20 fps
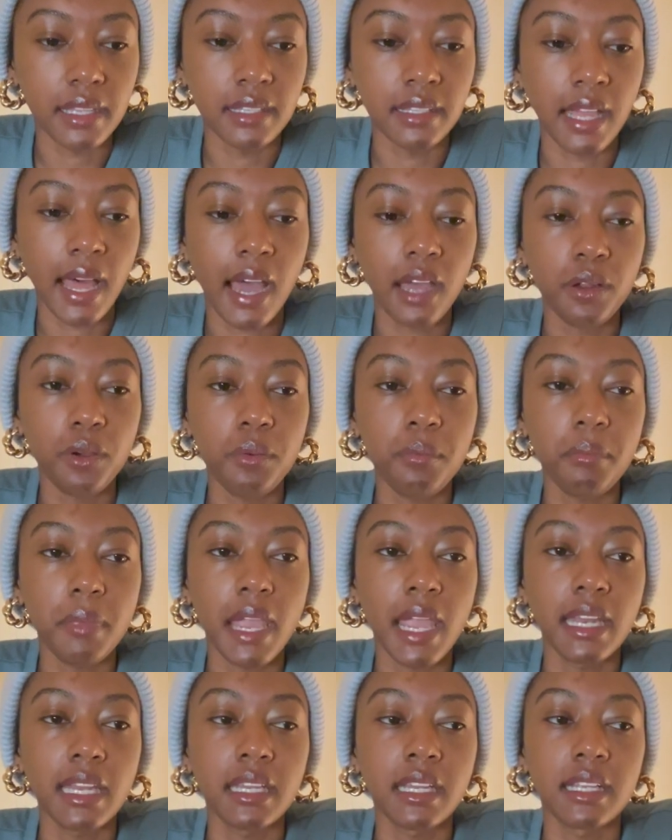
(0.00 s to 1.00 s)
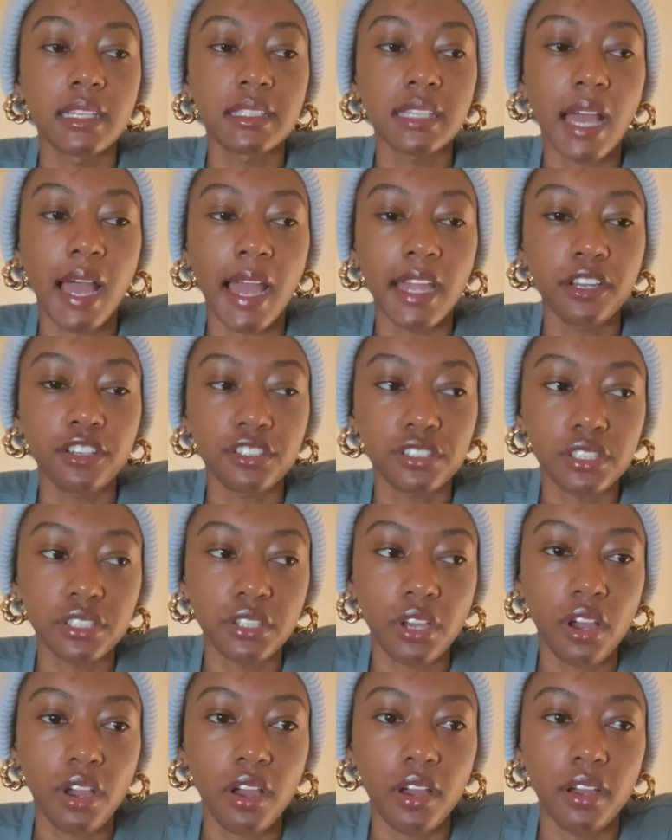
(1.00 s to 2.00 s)
Latto made an entire
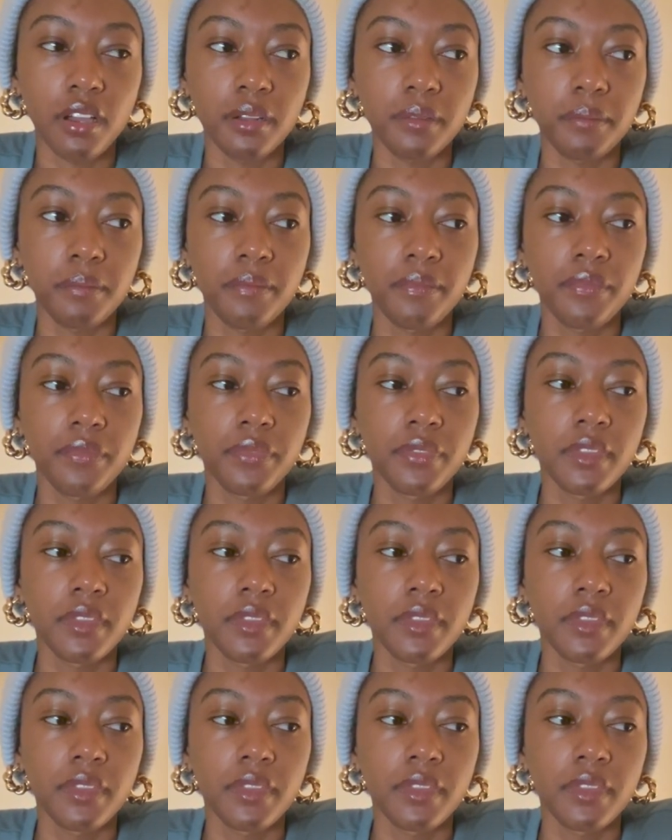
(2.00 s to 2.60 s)
song